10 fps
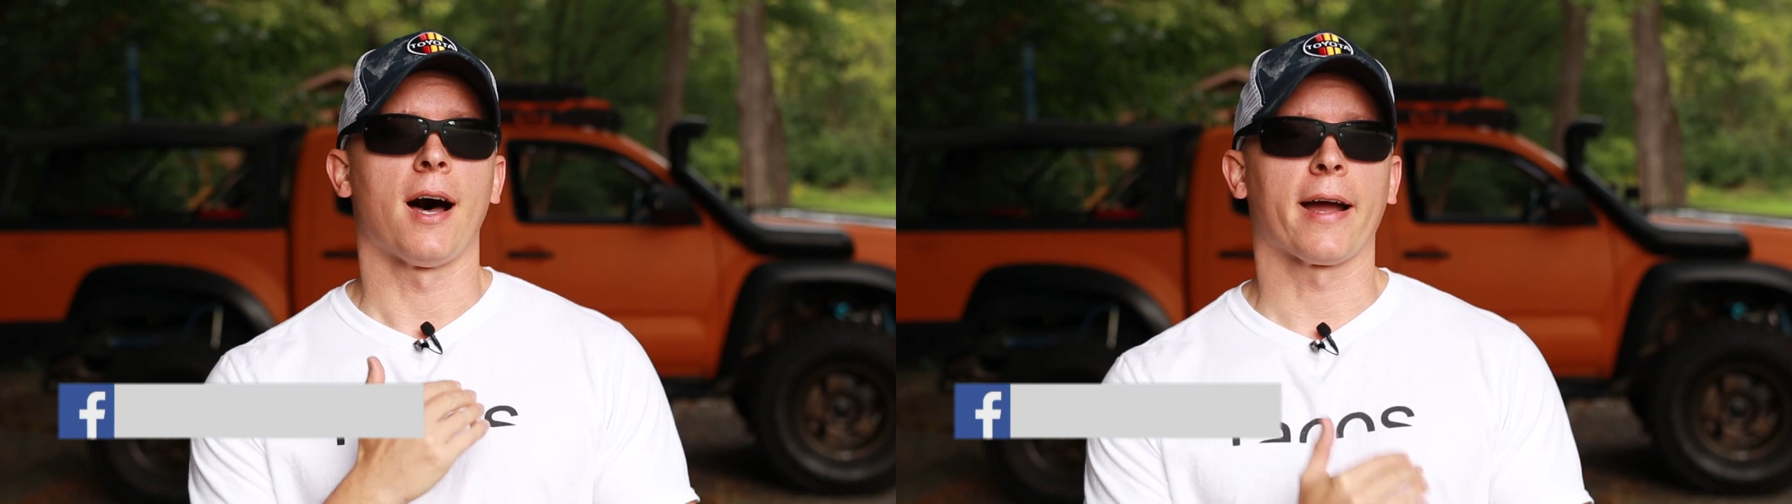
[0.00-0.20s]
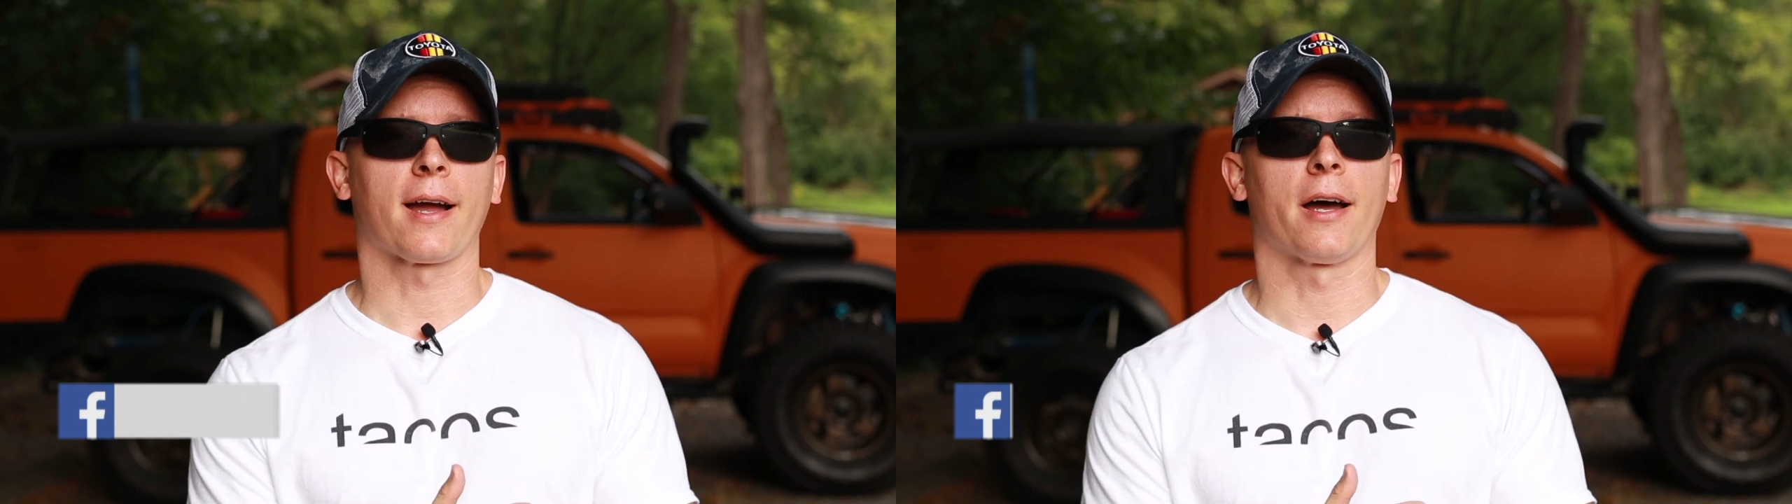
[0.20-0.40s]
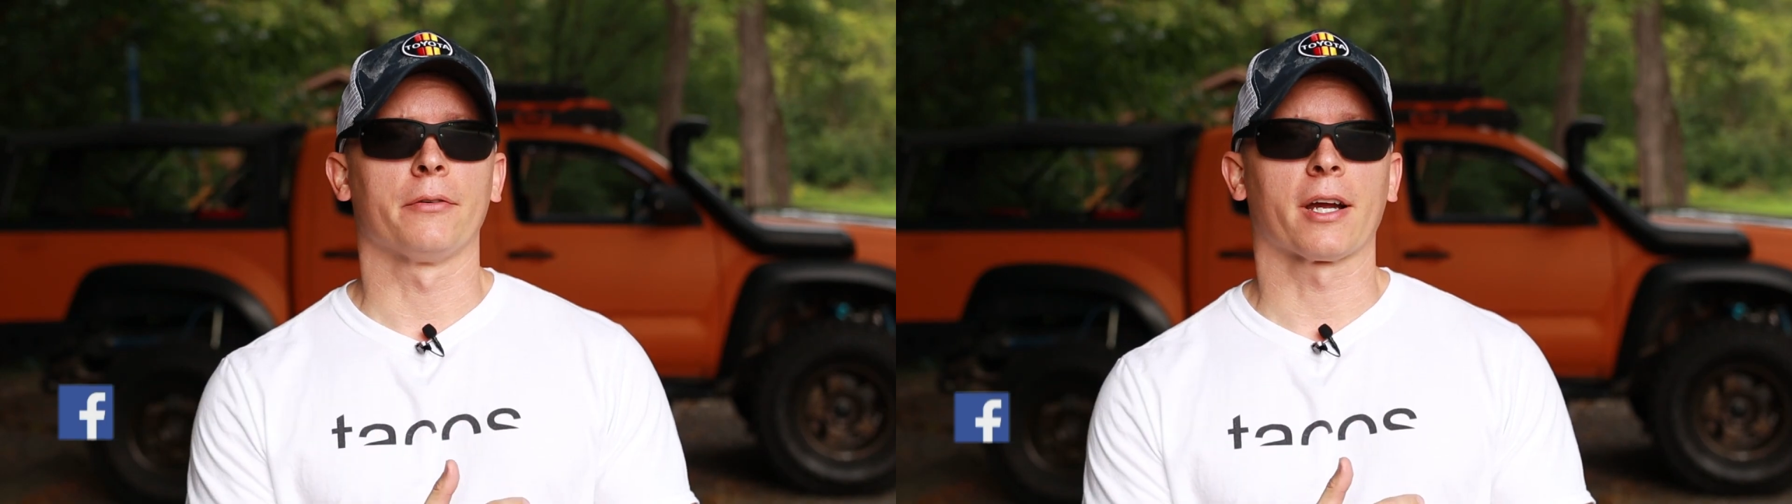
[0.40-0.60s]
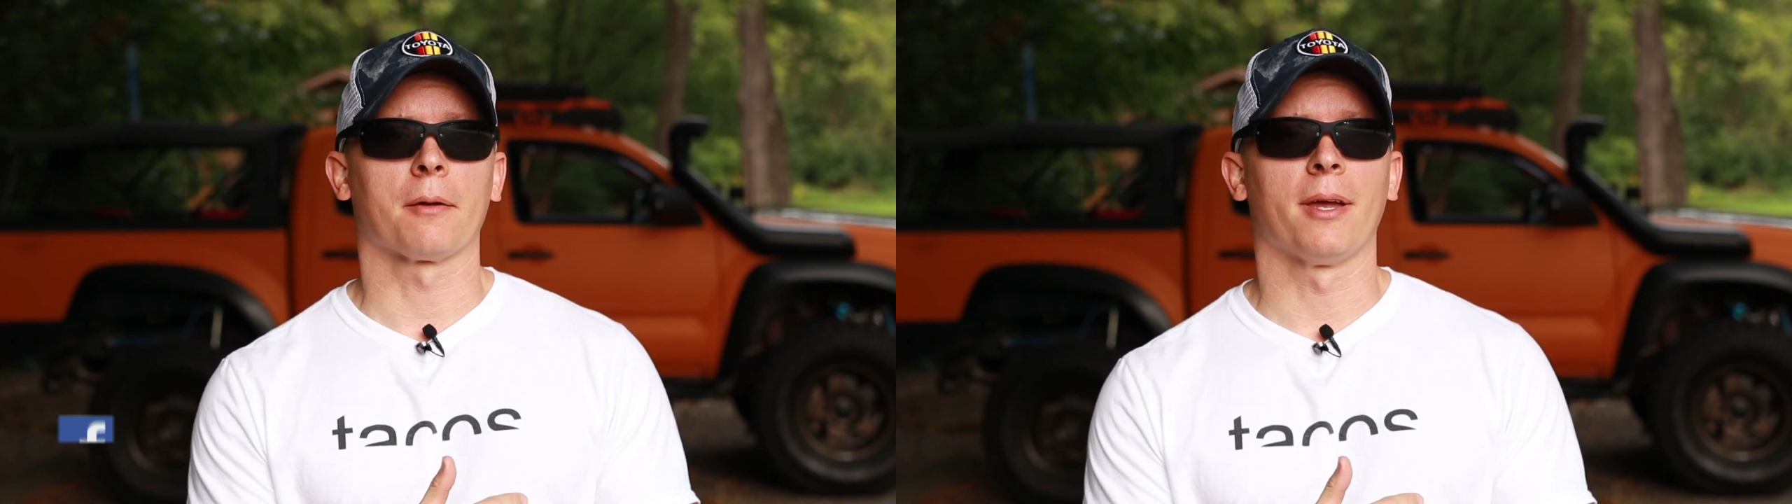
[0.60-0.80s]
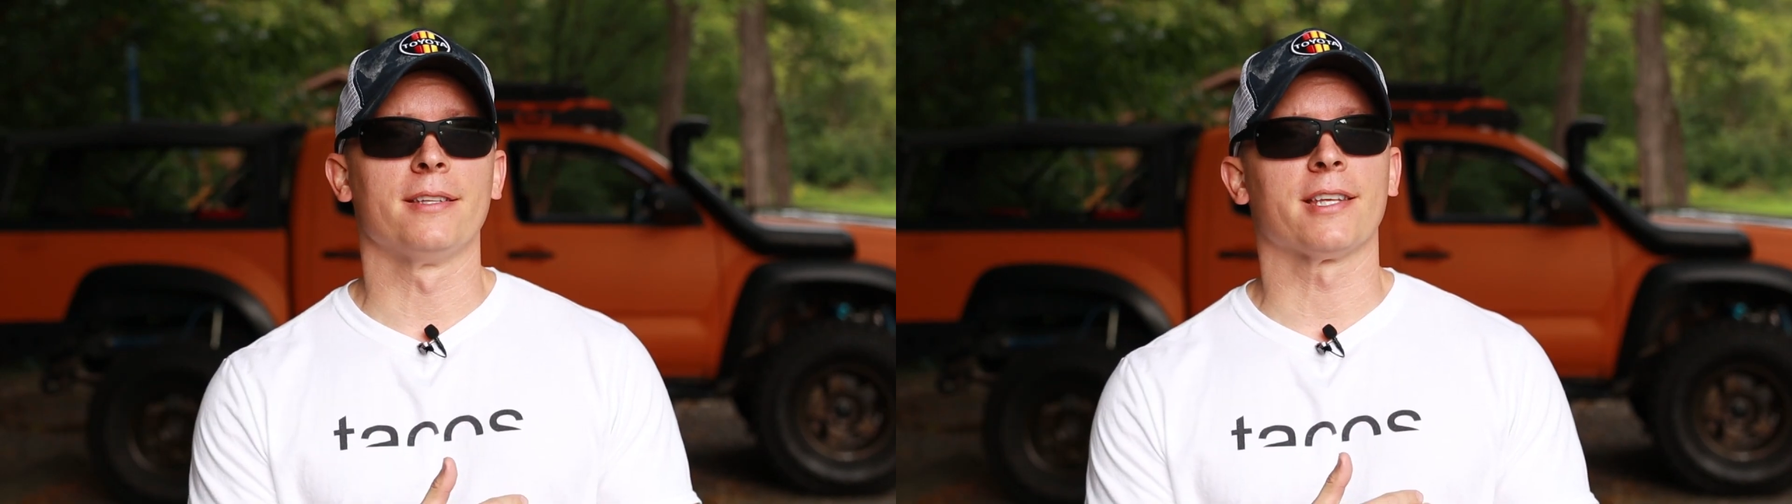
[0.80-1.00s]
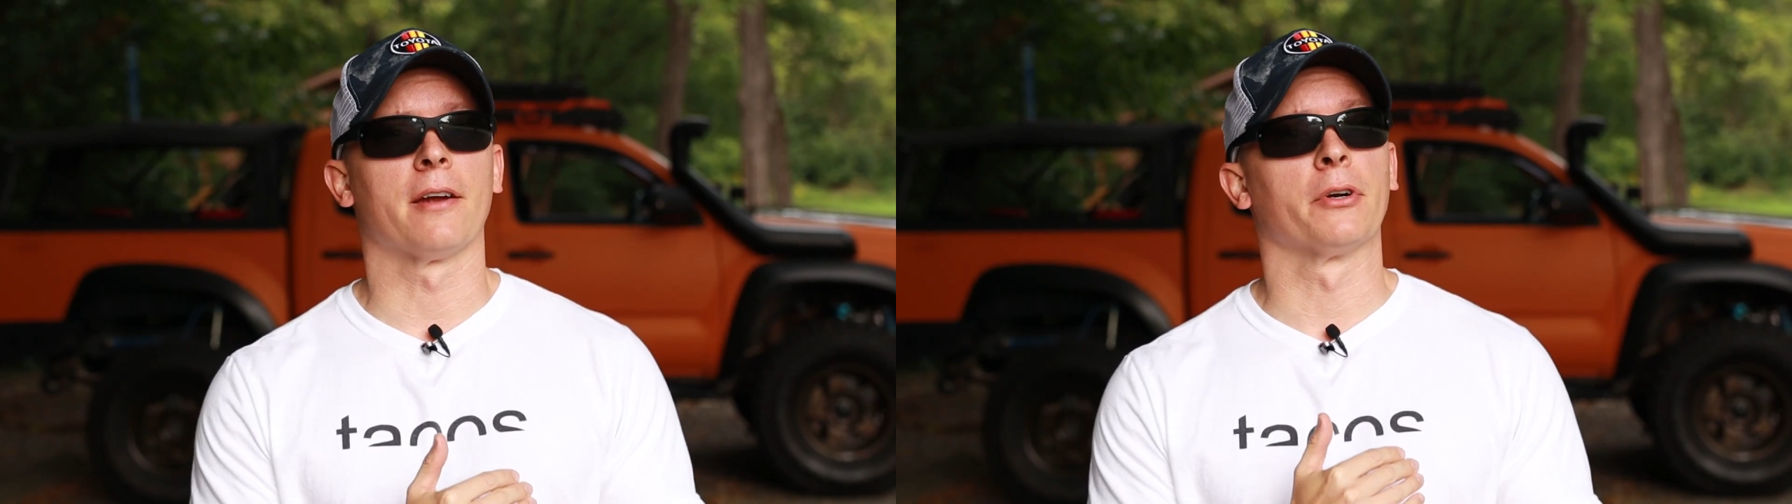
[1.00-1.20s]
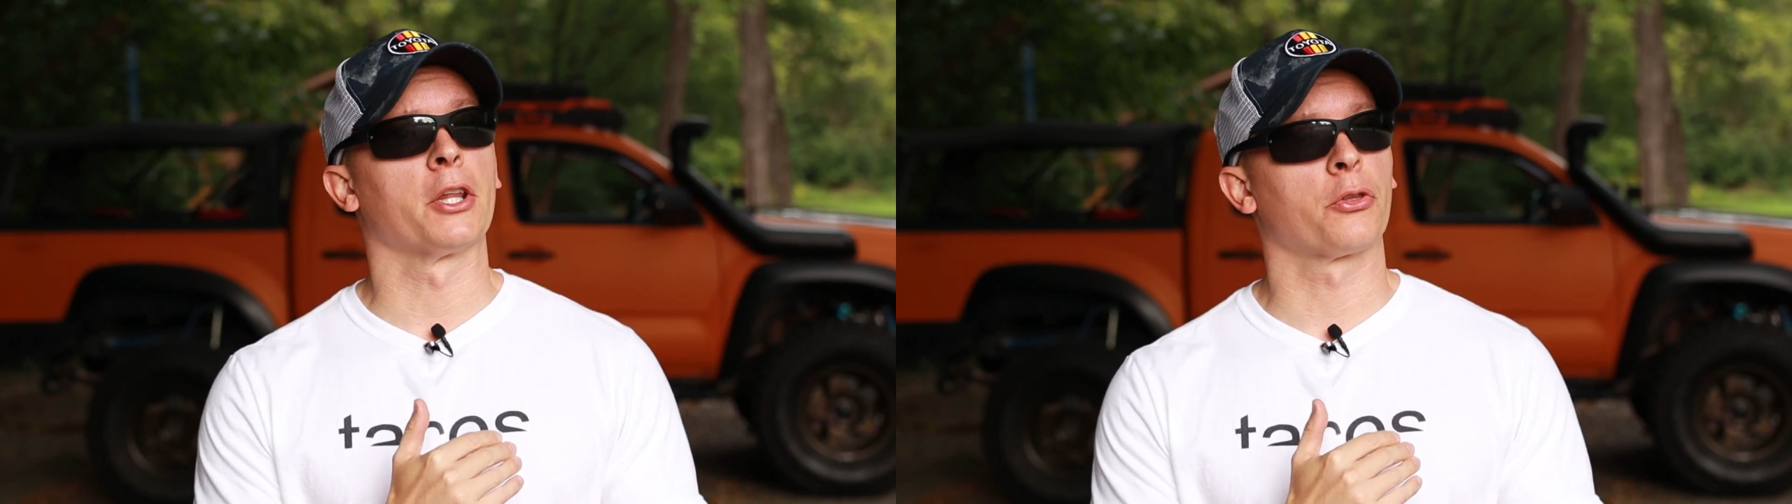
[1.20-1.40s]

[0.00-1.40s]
Icon recommends every